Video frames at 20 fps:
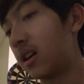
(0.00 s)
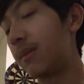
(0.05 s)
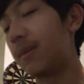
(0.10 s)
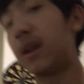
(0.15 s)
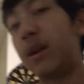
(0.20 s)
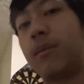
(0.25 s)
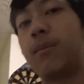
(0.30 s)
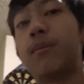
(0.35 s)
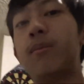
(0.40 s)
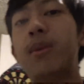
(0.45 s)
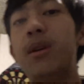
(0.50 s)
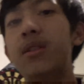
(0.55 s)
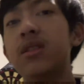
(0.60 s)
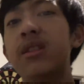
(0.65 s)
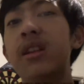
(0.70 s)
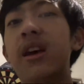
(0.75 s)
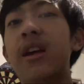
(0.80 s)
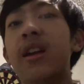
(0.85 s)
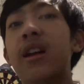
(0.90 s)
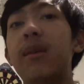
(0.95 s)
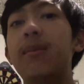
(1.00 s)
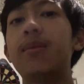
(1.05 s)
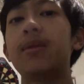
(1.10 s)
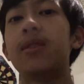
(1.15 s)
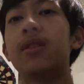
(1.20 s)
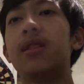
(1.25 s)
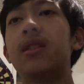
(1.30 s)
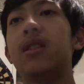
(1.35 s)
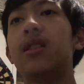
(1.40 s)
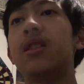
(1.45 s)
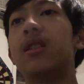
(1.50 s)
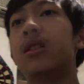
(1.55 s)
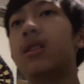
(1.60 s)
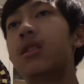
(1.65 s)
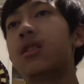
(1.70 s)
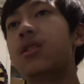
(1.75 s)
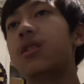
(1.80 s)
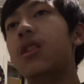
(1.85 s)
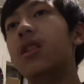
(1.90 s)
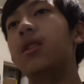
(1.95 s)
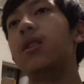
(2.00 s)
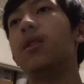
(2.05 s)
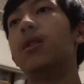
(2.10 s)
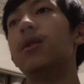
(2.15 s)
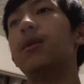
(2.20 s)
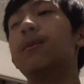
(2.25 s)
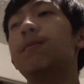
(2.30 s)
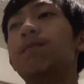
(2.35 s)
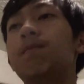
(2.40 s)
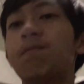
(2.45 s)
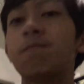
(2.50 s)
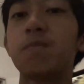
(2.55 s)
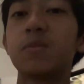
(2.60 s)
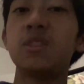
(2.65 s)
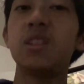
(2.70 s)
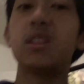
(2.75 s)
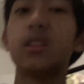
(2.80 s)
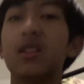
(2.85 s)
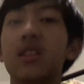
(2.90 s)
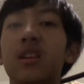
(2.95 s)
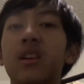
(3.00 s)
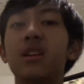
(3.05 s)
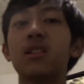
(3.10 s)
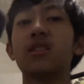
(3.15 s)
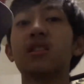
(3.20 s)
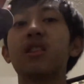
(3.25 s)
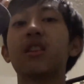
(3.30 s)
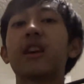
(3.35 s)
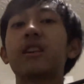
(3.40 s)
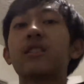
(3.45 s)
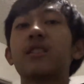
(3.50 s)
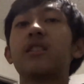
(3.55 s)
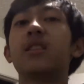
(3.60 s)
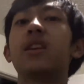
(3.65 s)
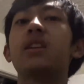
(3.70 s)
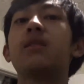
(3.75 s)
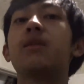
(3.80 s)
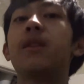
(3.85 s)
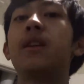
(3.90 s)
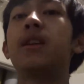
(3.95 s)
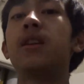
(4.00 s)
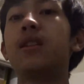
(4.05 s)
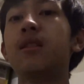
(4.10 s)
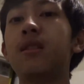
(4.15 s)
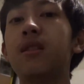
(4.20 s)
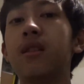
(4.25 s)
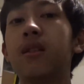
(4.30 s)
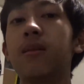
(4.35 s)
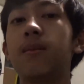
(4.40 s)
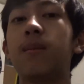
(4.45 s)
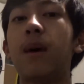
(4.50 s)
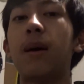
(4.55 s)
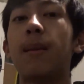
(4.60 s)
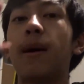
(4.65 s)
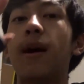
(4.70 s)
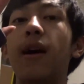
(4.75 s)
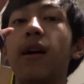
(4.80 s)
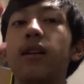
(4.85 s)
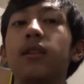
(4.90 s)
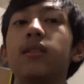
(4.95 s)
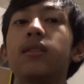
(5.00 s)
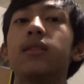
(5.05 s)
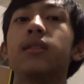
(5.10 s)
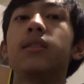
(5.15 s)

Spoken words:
I might post that up. So, I'll see you guys in the next video. Bye bye.